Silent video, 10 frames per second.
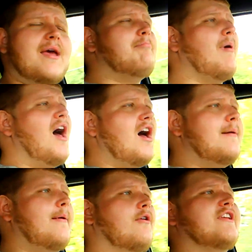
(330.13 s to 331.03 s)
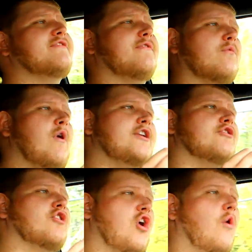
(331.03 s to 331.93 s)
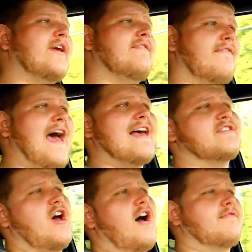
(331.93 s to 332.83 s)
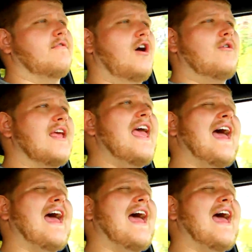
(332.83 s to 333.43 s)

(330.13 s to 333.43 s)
And Baja Mode is for when you're going fast off-road.